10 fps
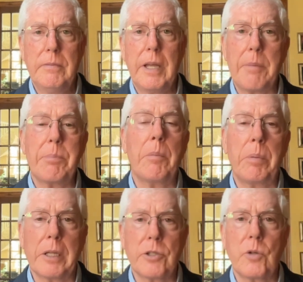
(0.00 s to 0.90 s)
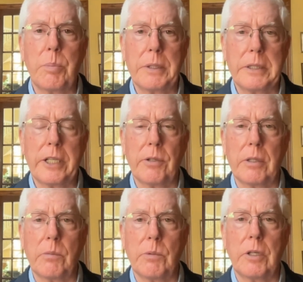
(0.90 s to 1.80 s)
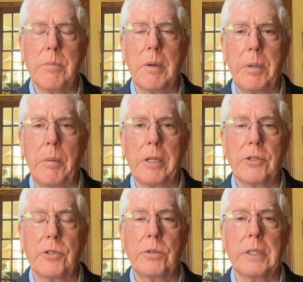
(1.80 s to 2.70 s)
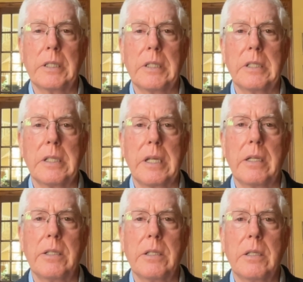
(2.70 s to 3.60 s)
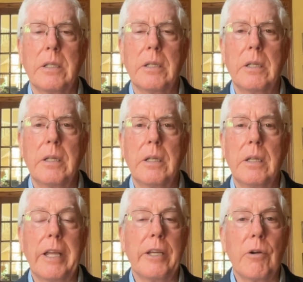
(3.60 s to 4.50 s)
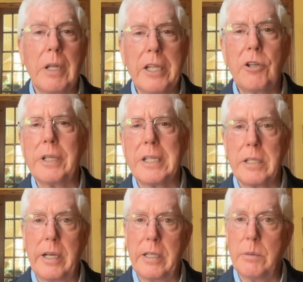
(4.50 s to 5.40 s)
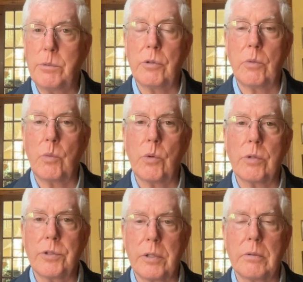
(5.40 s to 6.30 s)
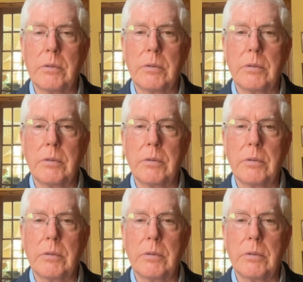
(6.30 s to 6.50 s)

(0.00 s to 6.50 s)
a public school, particularly, we're talking about public schools at this stage, that you're literally sending them to a war zone.